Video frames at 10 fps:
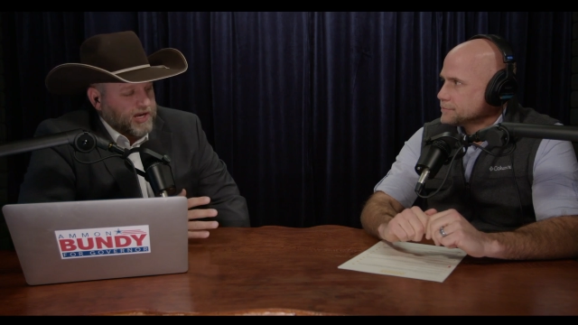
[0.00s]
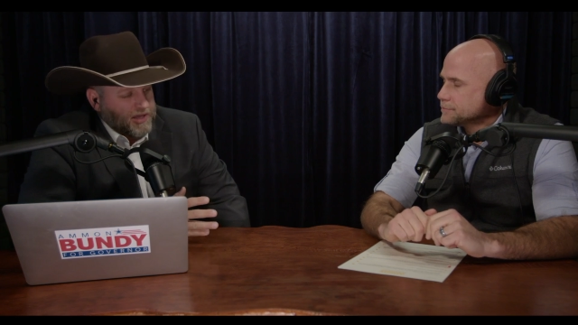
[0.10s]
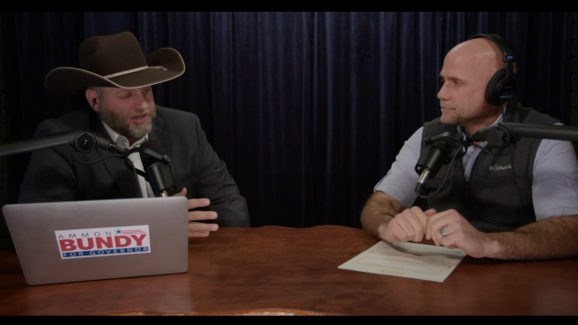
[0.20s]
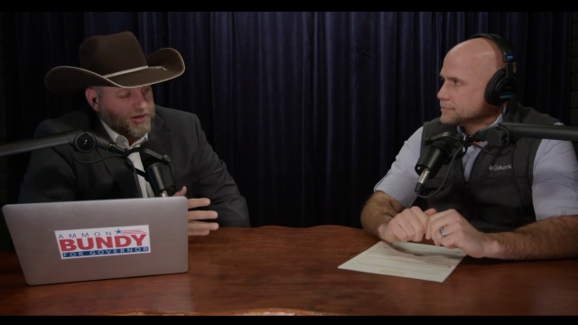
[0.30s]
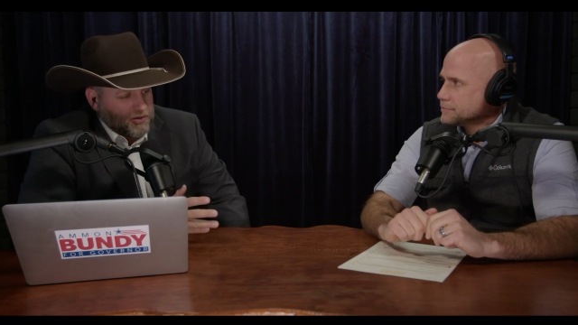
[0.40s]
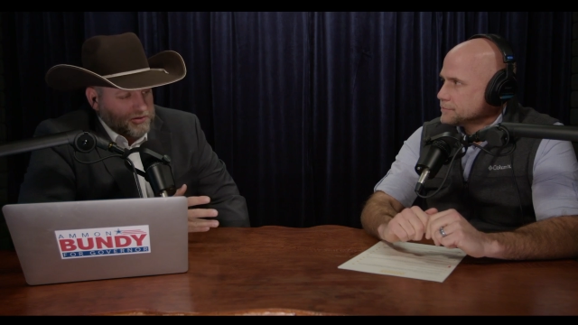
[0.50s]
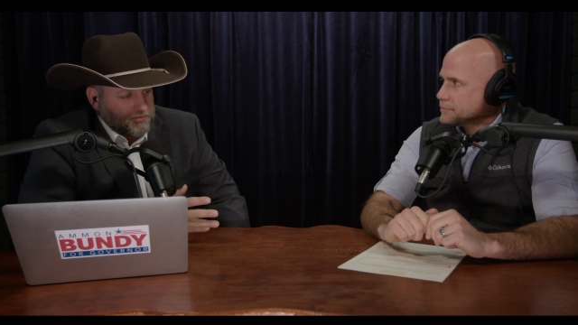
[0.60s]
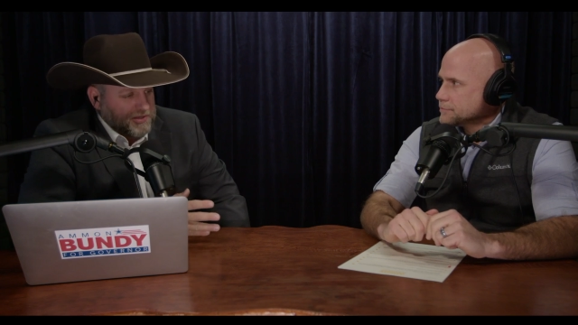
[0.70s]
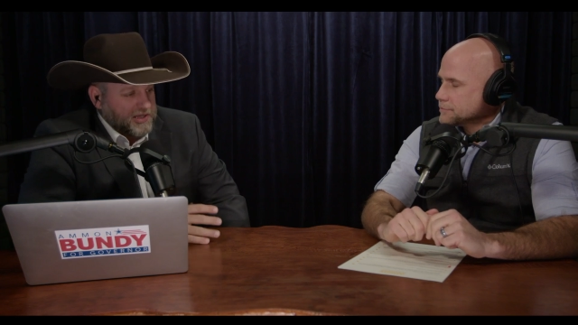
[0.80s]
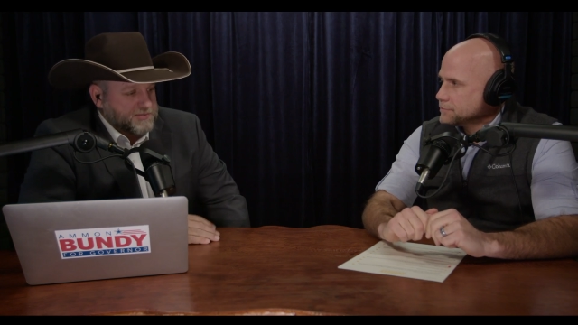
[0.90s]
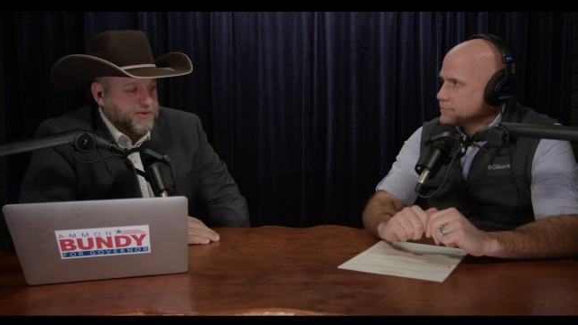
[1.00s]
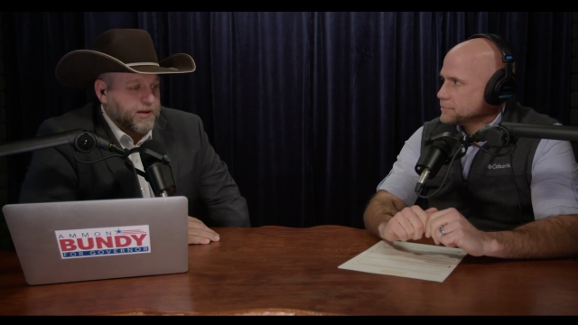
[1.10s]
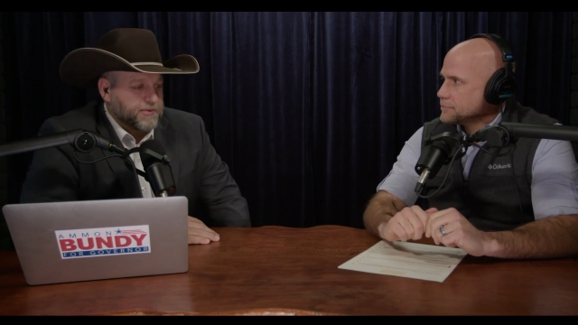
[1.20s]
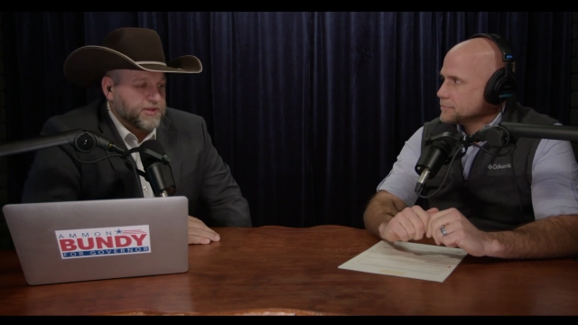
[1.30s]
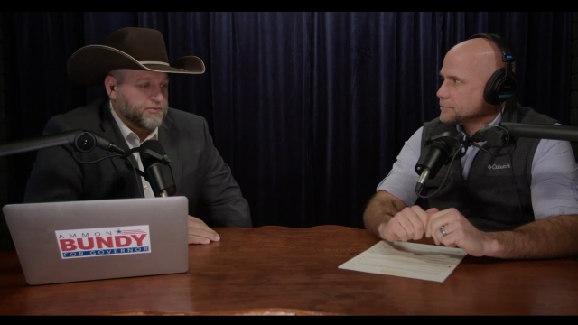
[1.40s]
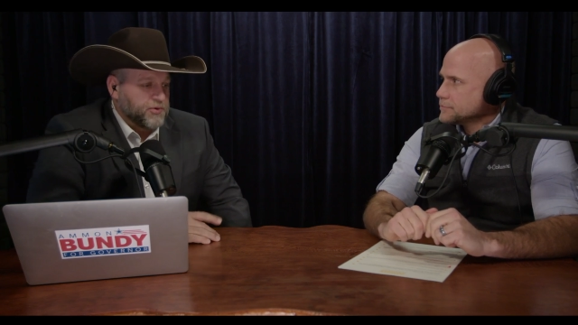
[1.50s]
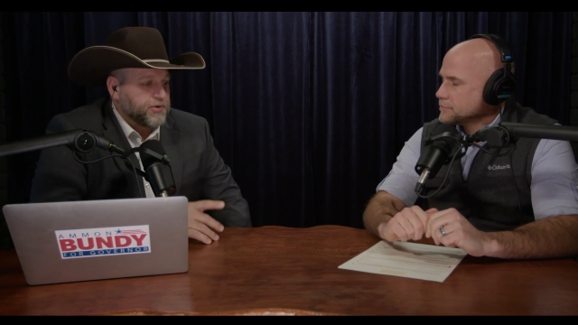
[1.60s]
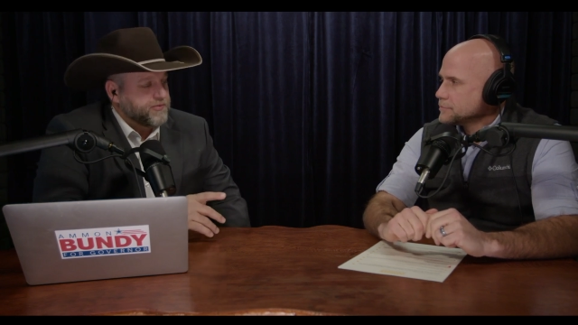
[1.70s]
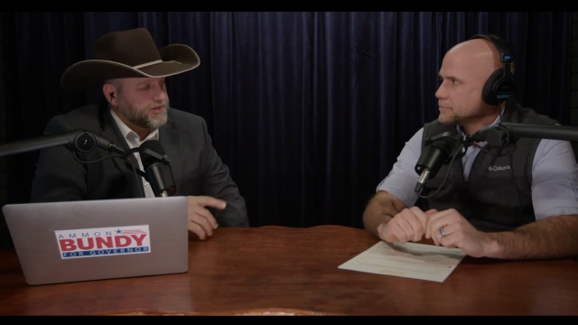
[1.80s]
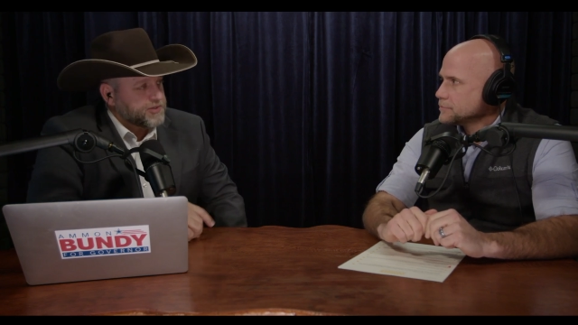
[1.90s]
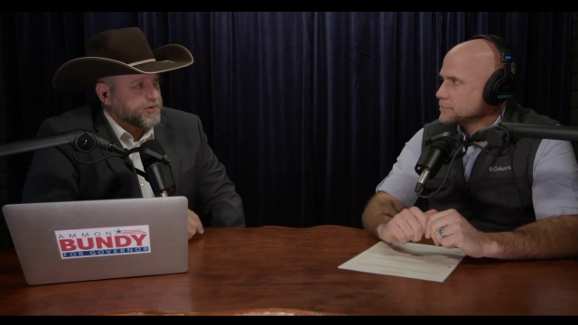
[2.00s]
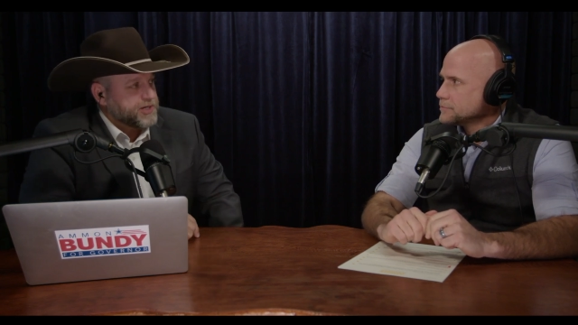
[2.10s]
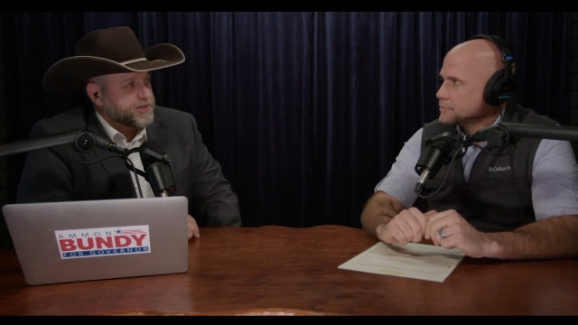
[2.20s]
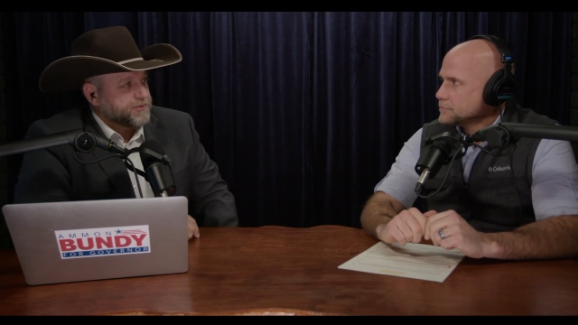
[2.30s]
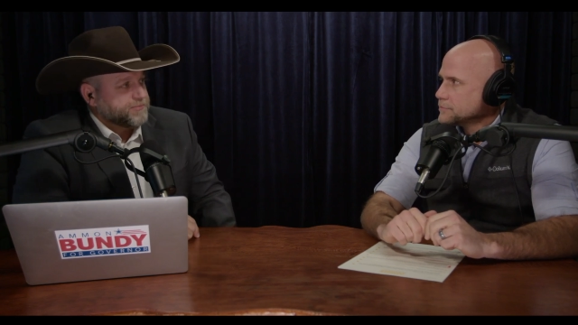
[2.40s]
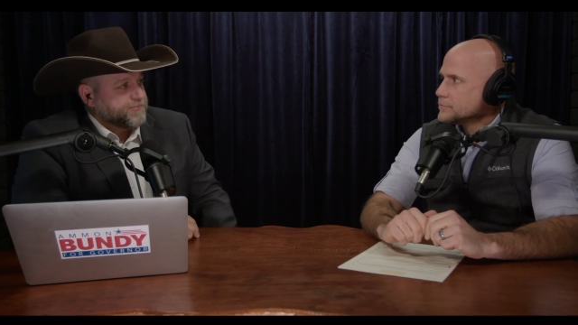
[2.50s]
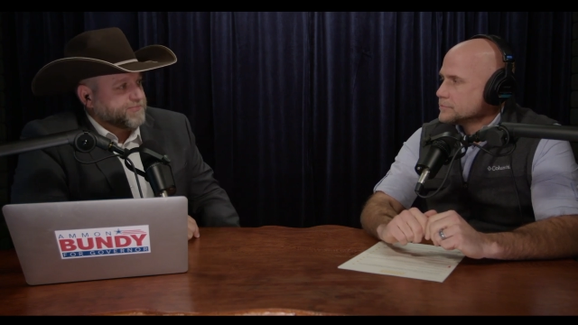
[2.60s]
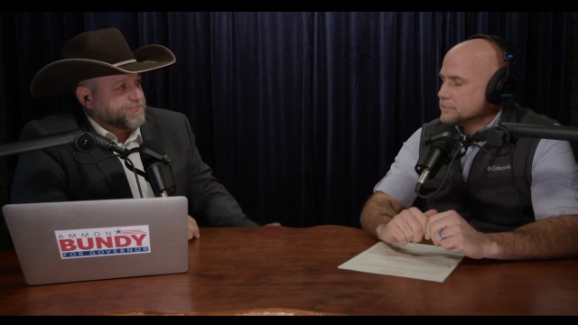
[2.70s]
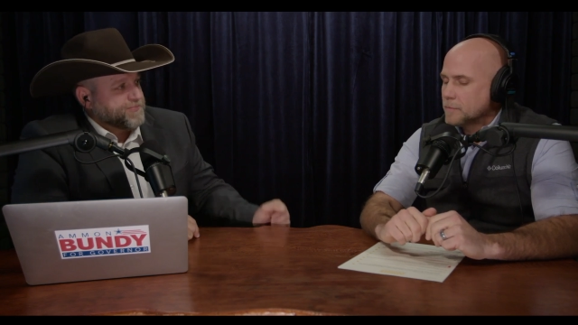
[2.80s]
Speaker 1: And I think ultimately that's probably the root of this question.